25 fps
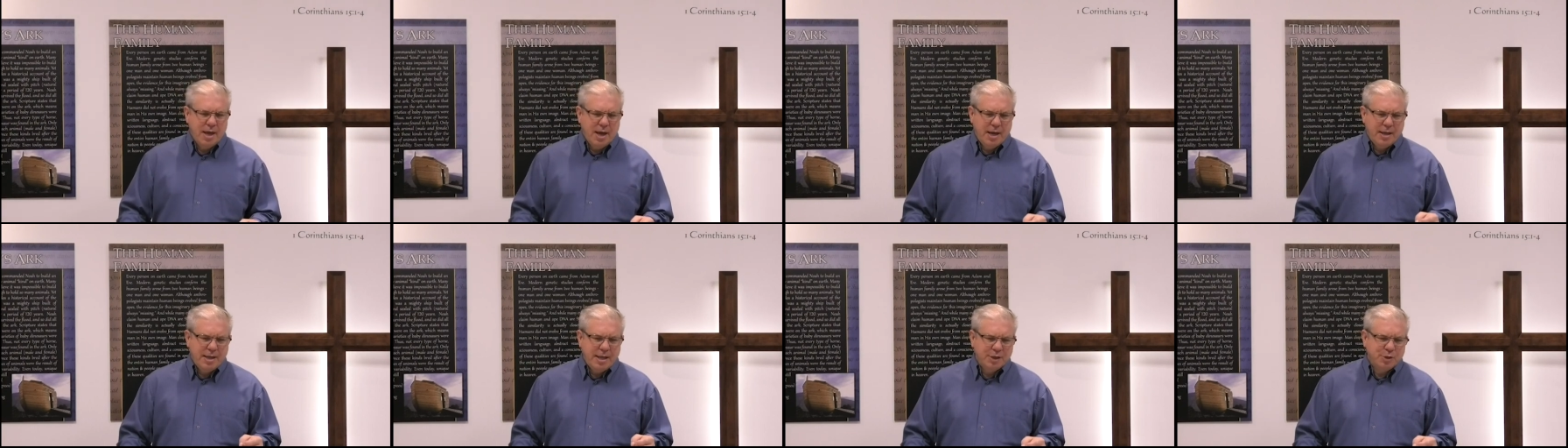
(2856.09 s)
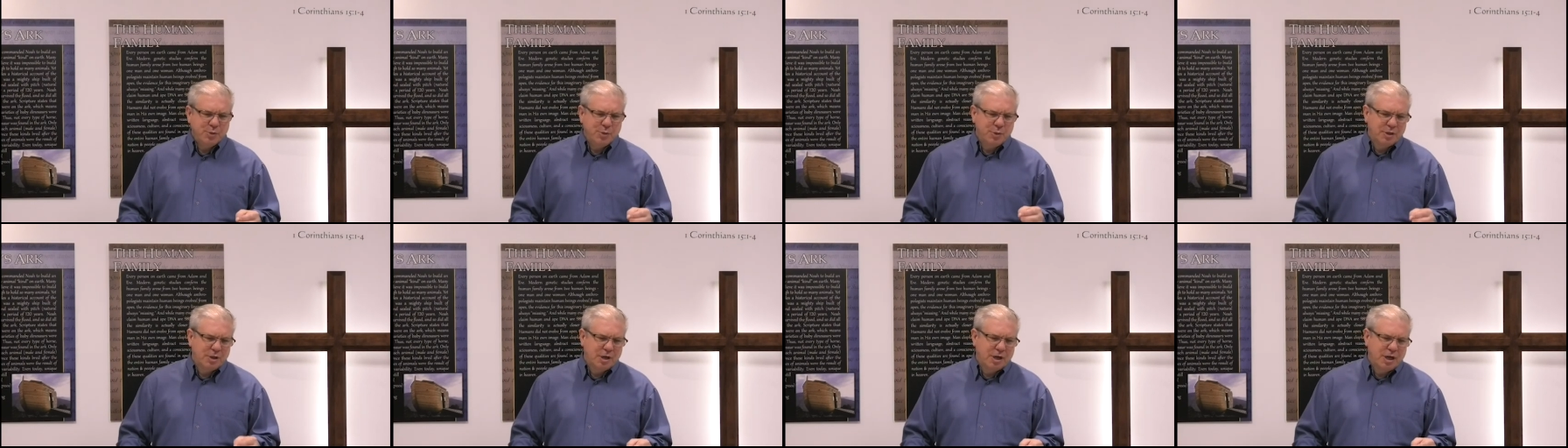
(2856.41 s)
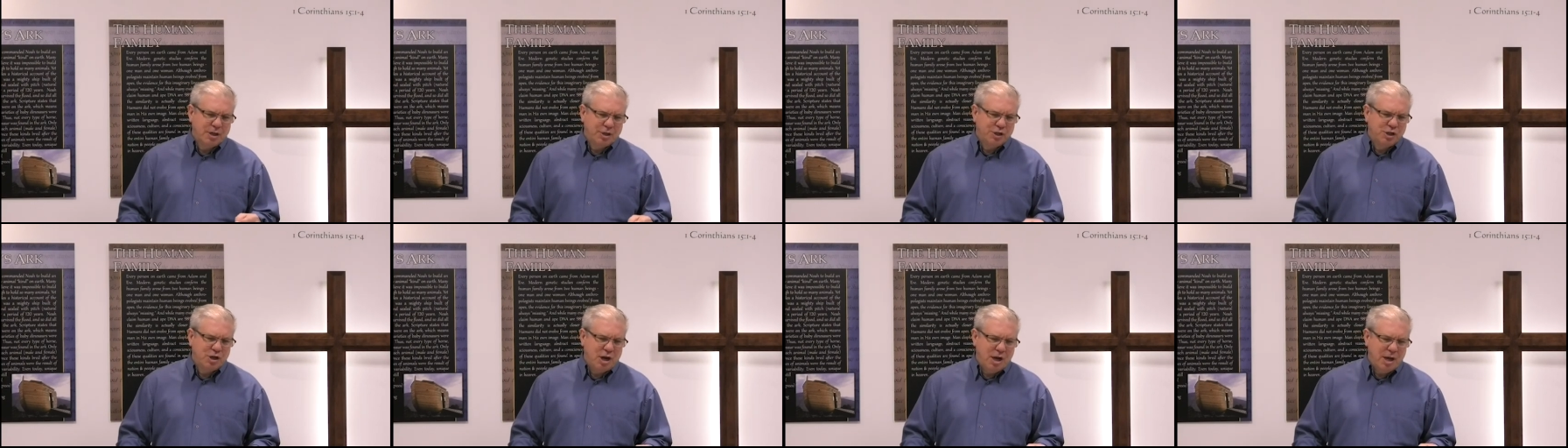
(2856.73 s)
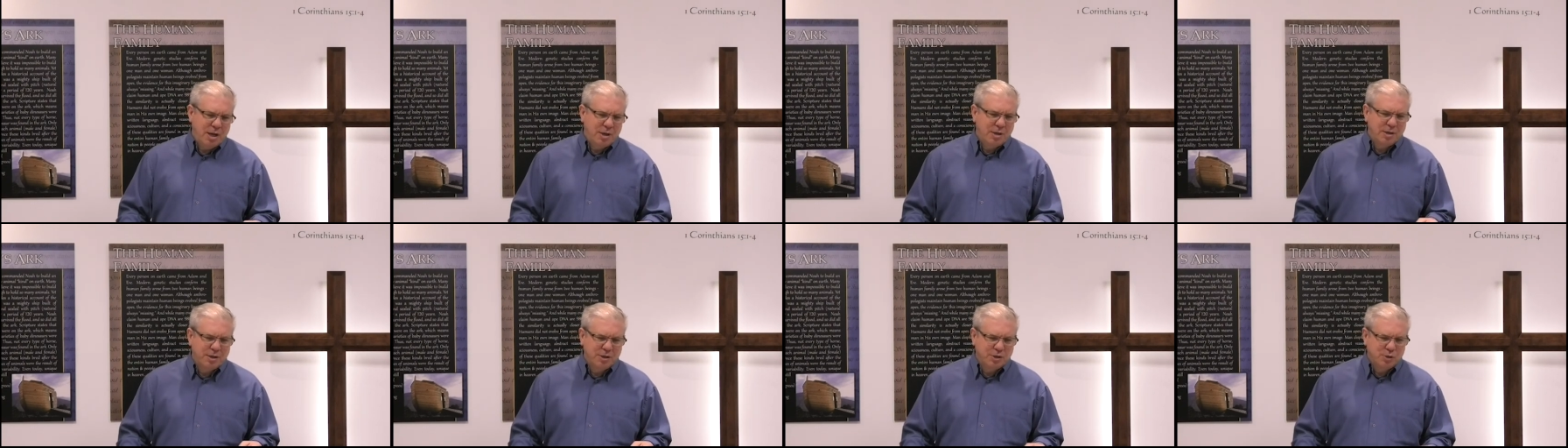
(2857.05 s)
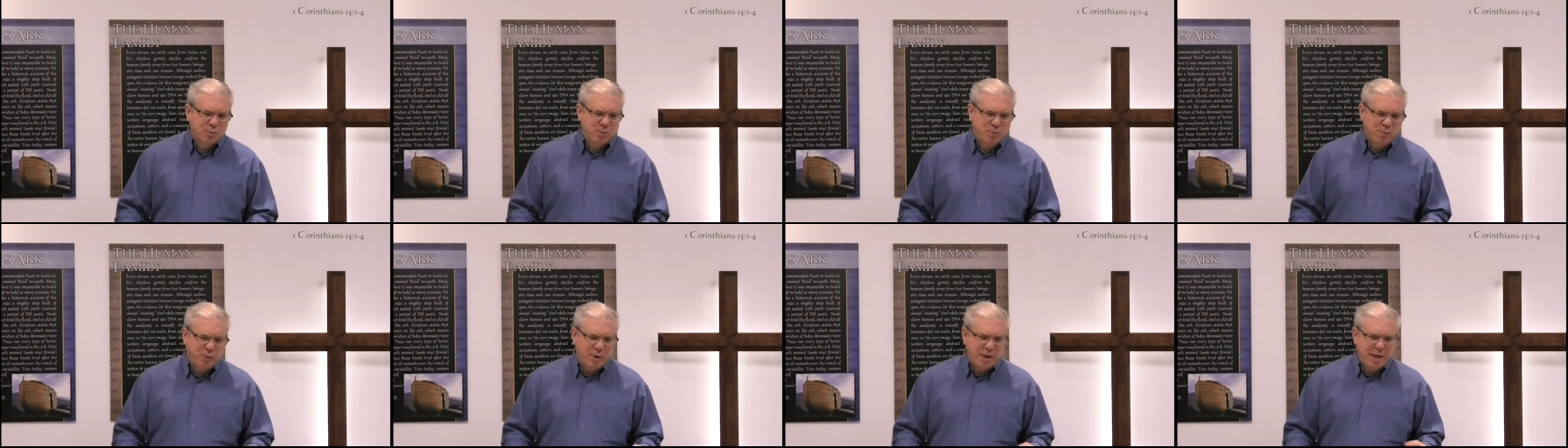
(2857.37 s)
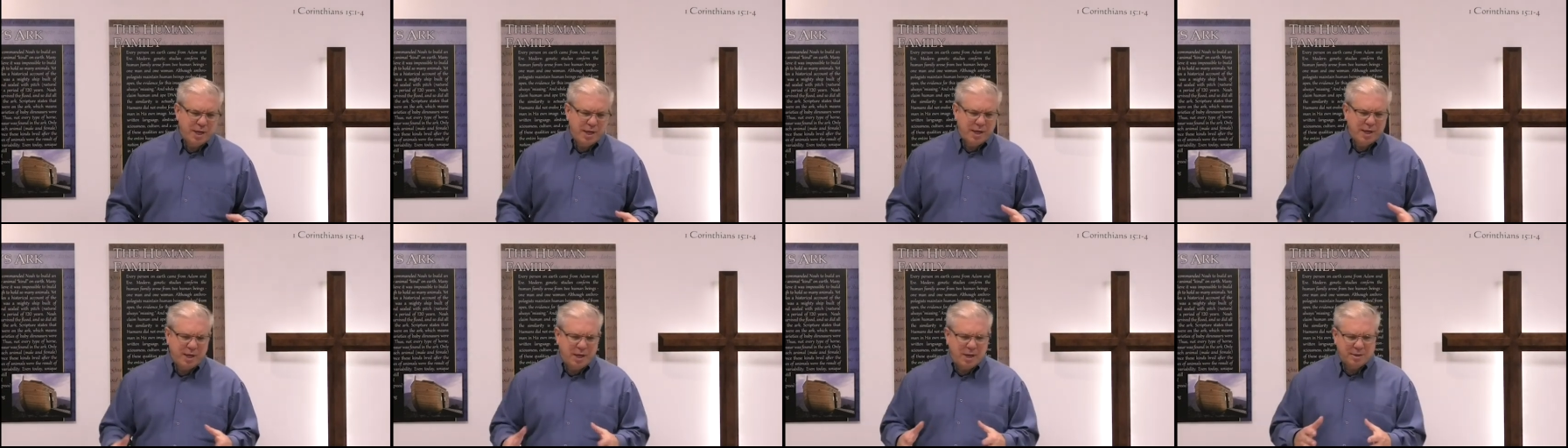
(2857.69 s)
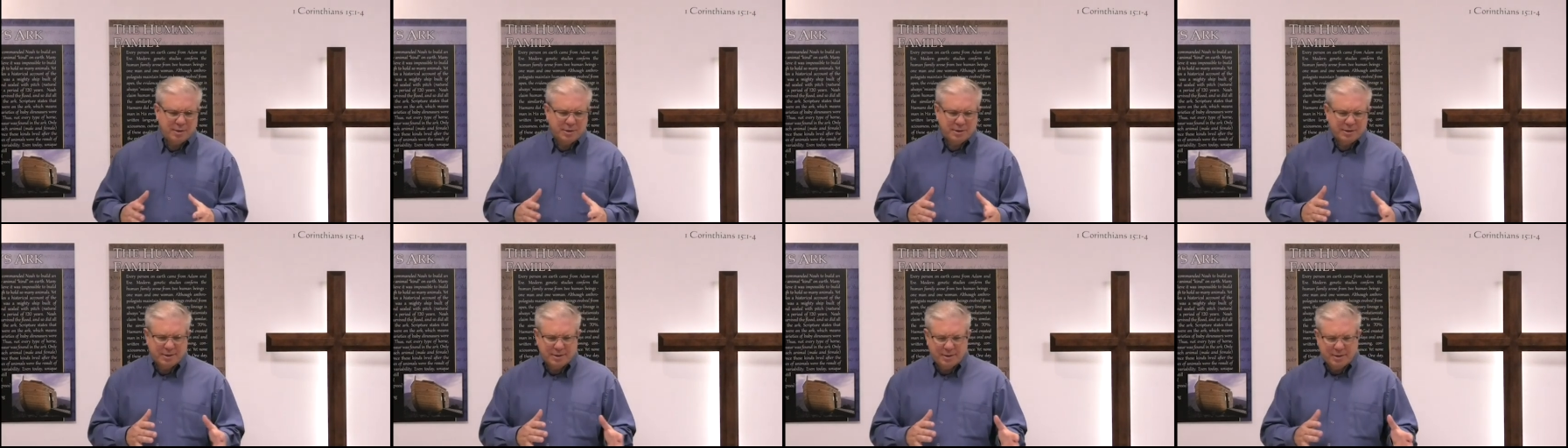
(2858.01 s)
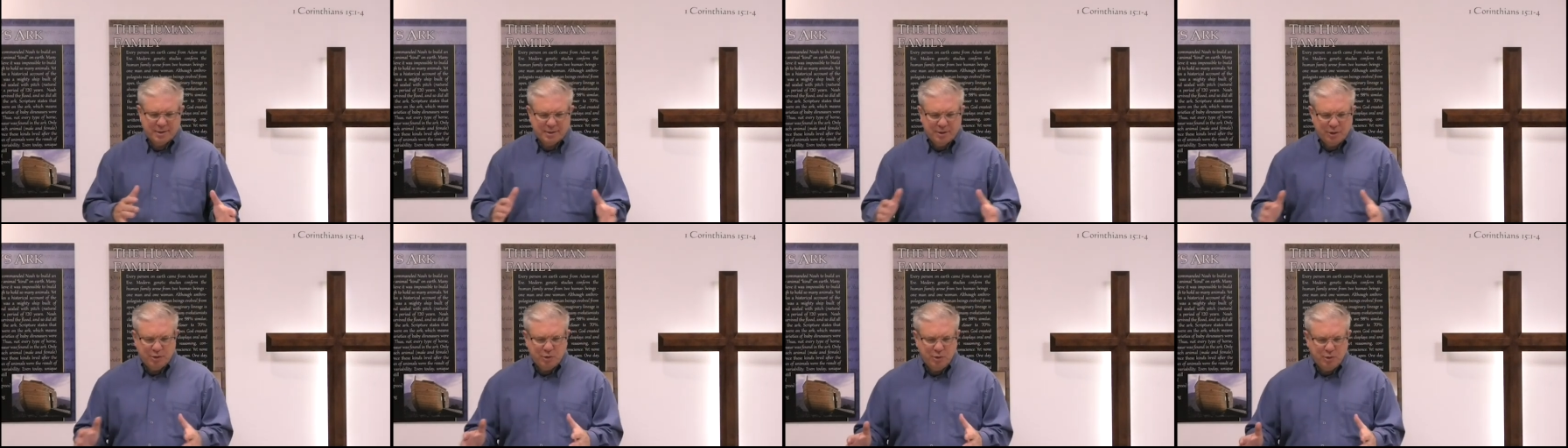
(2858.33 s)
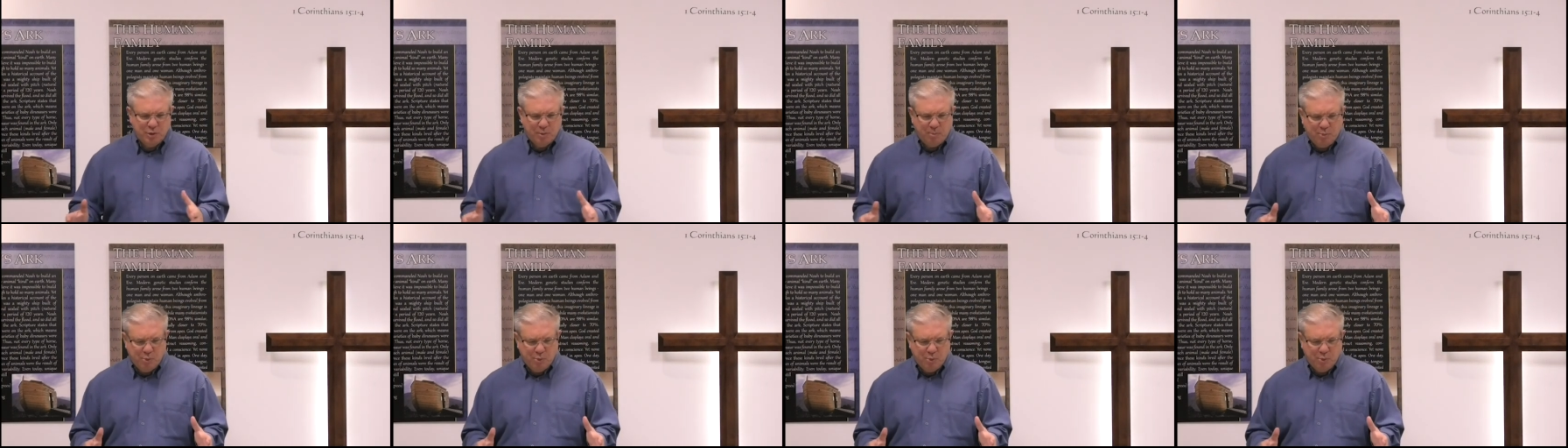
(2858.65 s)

And that's what John is bringing us to the